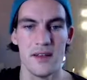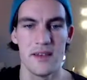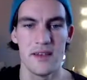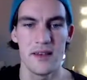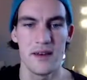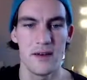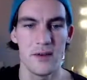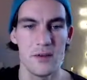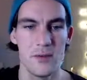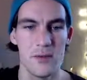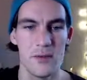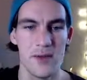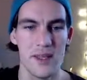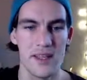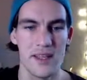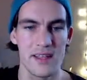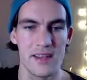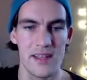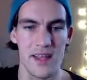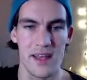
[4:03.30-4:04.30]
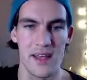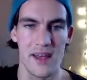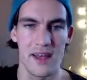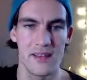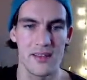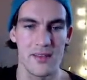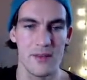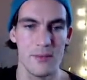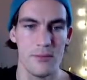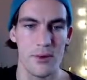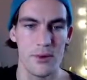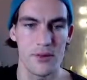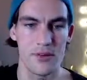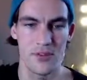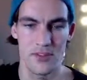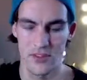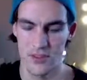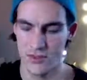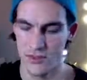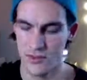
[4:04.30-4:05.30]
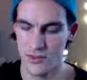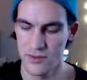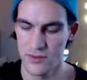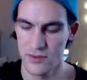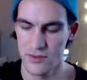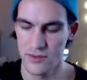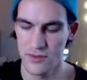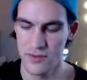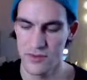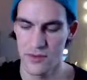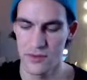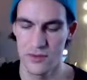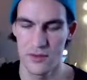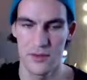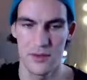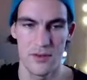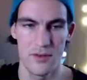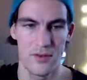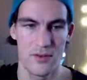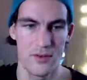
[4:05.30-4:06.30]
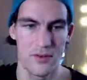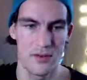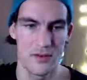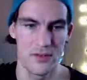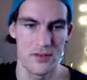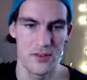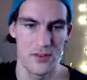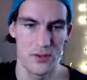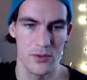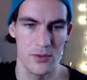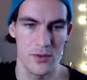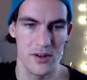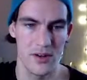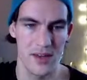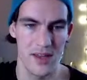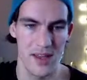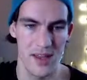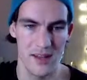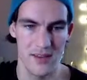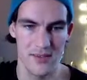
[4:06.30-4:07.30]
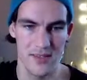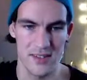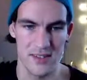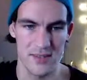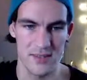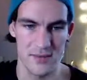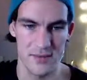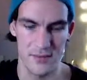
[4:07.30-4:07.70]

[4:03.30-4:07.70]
now we can add the box to our canvas.